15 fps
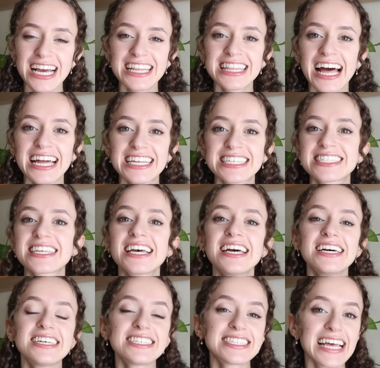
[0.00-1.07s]
and that is
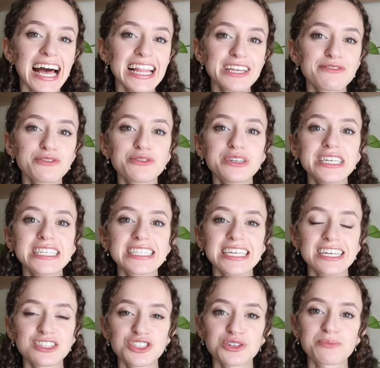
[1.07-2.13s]
Sally Rooney's
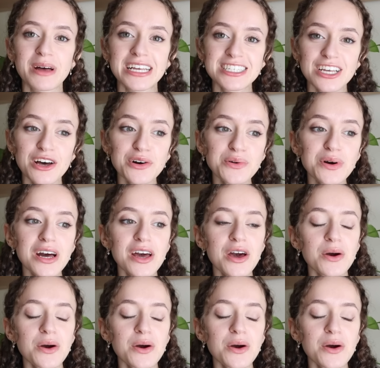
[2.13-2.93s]
Intermezzo,